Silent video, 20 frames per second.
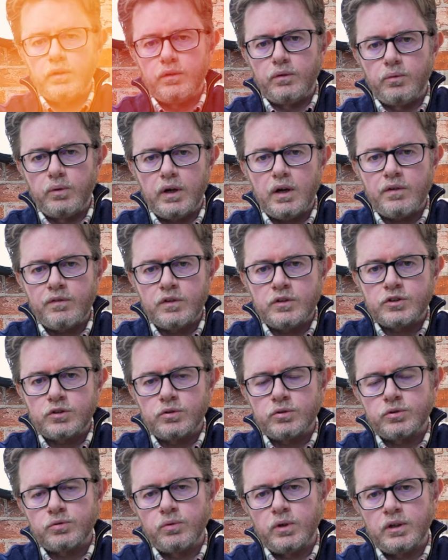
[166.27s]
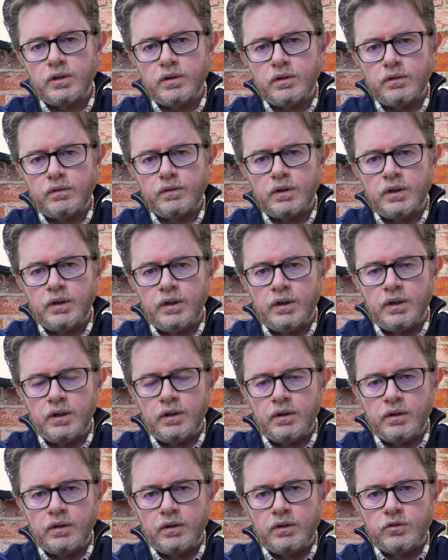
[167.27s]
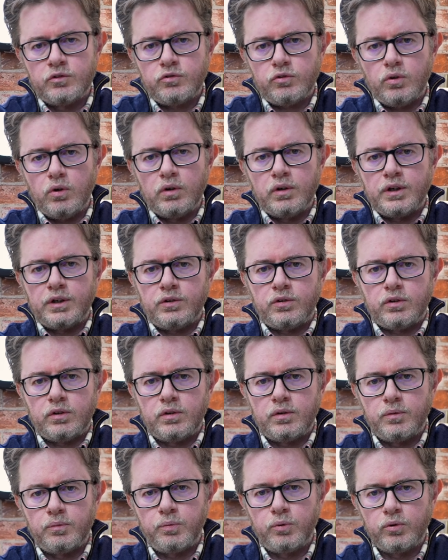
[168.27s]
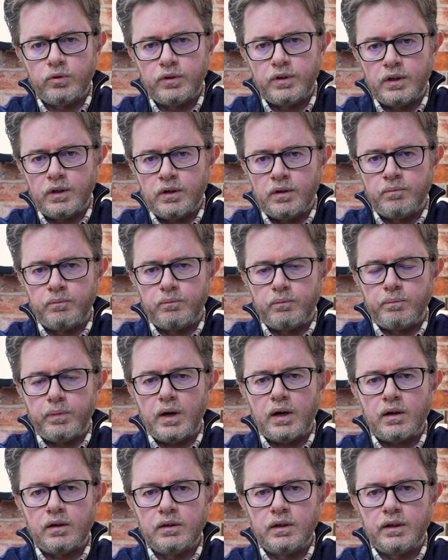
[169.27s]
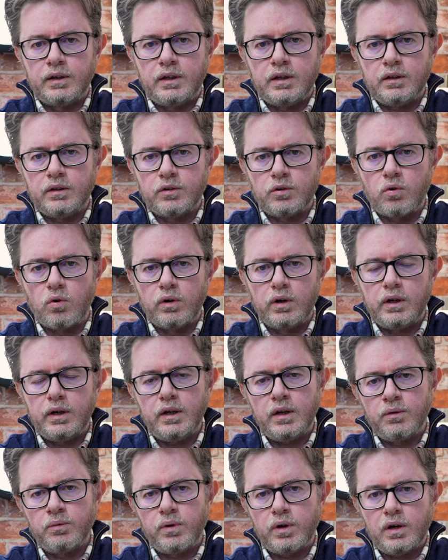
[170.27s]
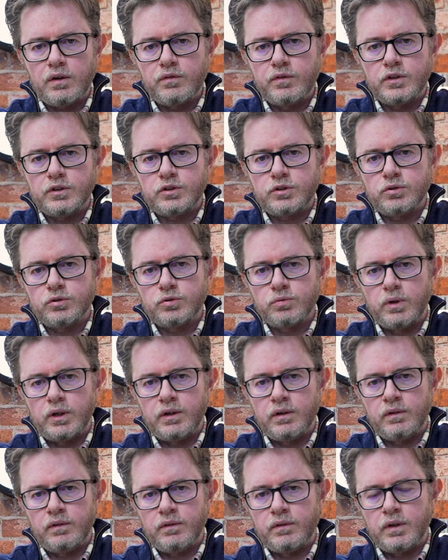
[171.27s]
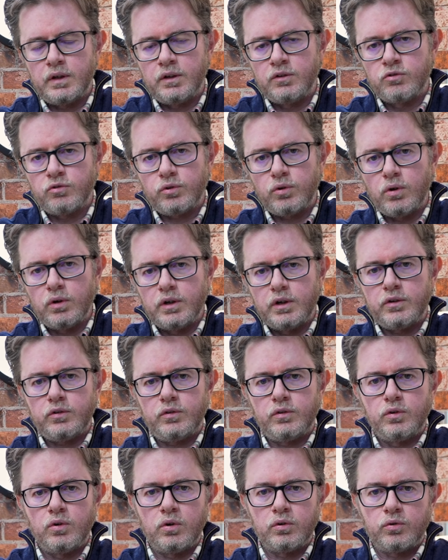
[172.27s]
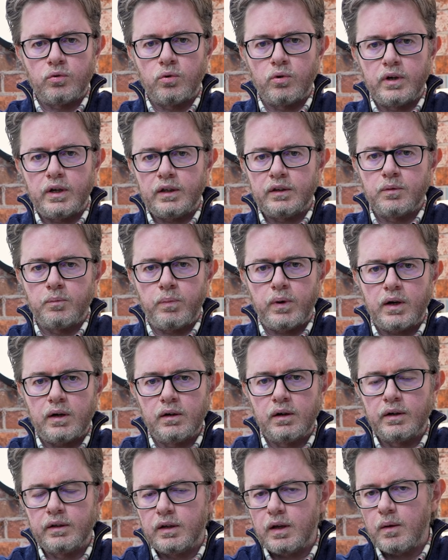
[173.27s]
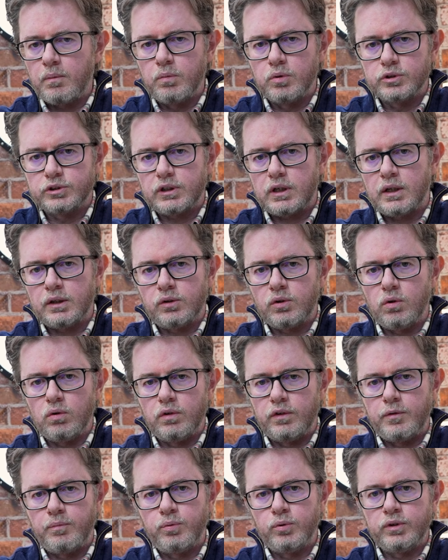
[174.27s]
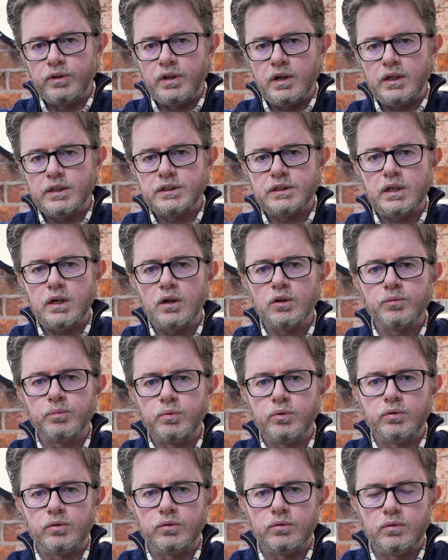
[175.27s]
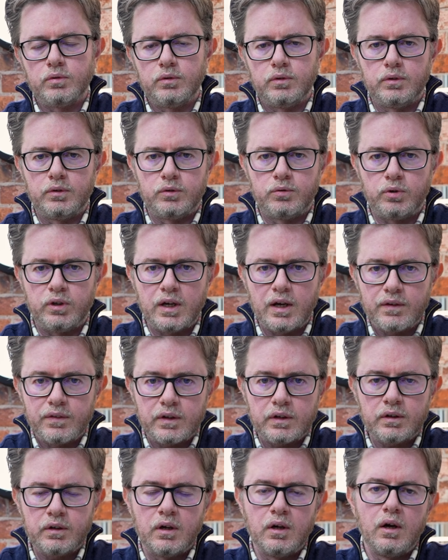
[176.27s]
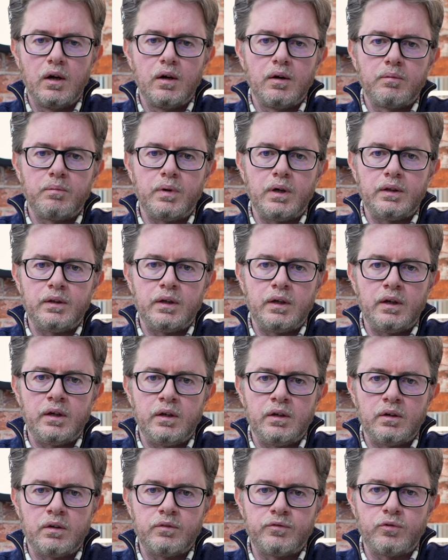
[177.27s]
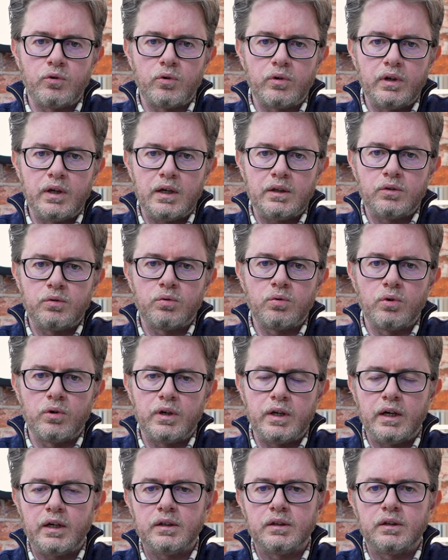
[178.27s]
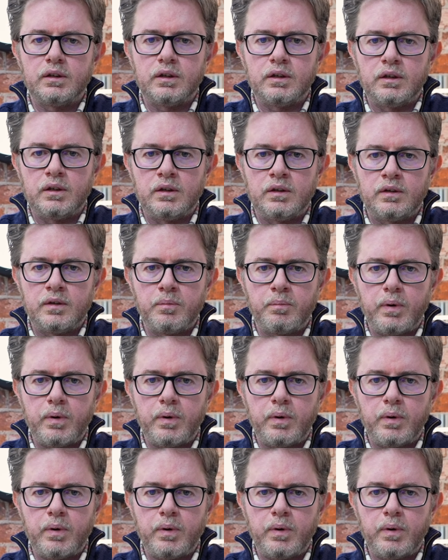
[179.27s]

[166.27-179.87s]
We have issues when the installers put the parallel kit wrongly, and we have issues when the installers don't connect the parallel cables at all. They put the AC output together, but they forget to connect the